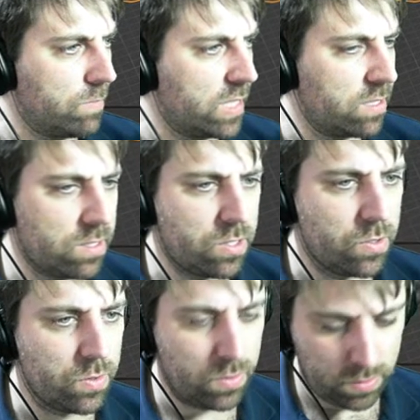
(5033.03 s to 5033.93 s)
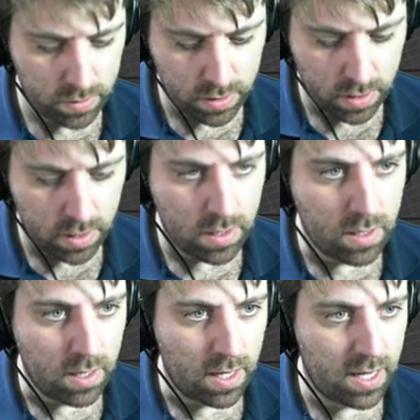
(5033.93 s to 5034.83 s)
That's two.
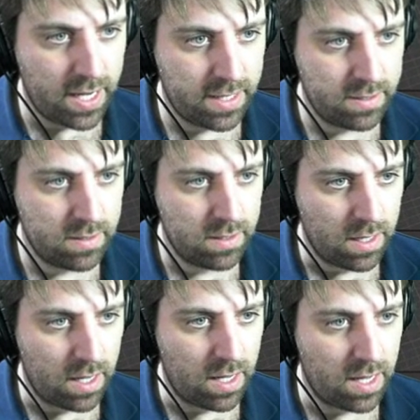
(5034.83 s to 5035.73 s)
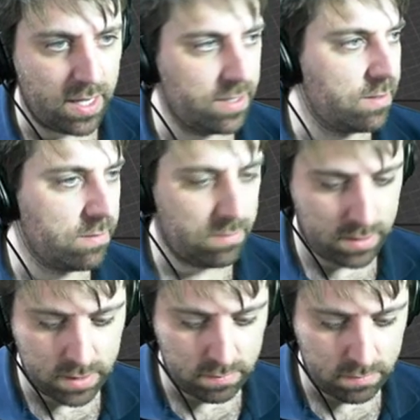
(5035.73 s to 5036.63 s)
Hide, hide.
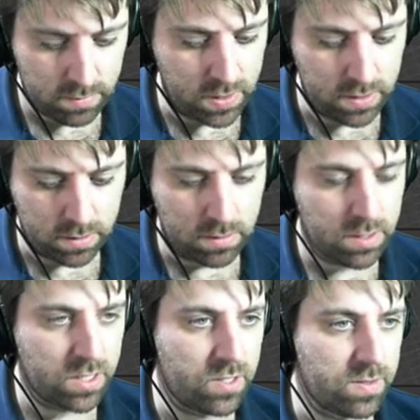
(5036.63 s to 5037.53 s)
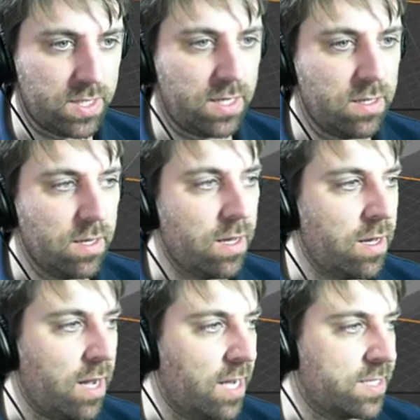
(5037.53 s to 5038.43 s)
Oh, oh, control Z.
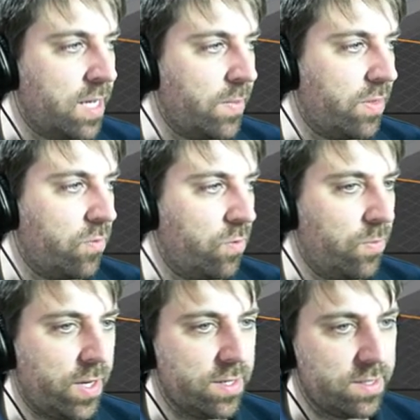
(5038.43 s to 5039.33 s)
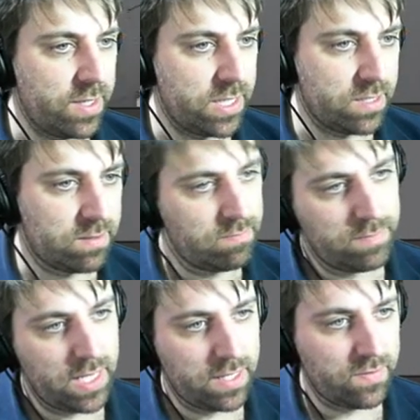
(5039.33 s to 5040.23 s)
Oh, it's coming through because they're just,
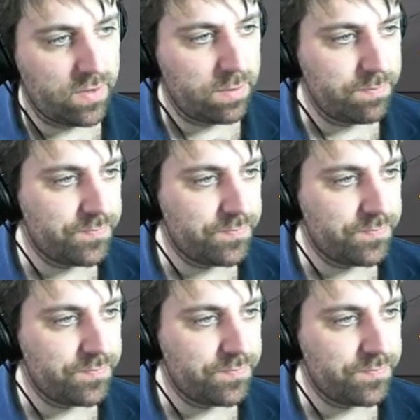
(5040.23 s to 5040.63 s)
yeah, that's fine.